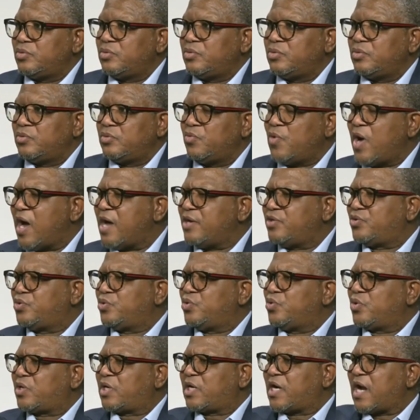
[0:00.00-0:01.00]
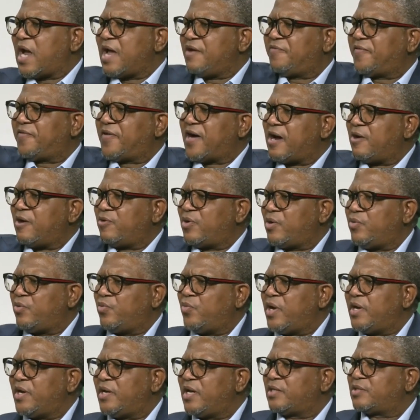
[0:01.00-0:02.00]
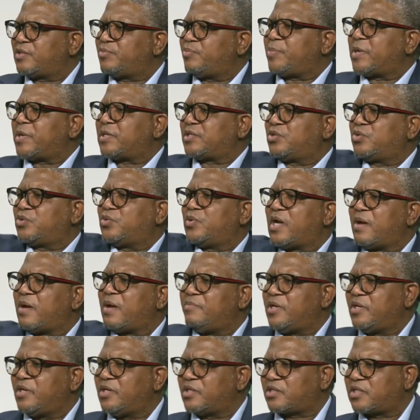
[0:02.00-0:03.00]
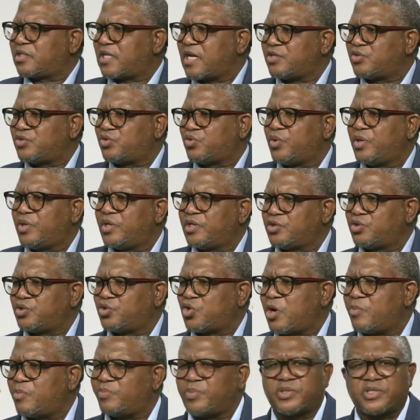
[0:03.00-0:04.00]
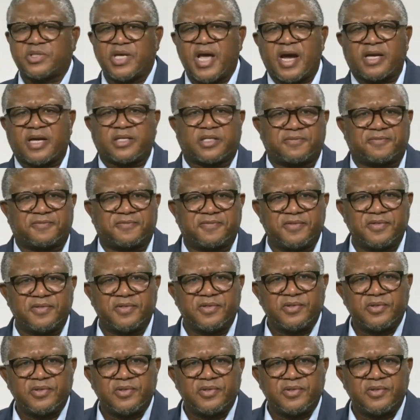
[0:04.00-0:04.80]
Why do you cry foul when a particular minister is doing his job, is active?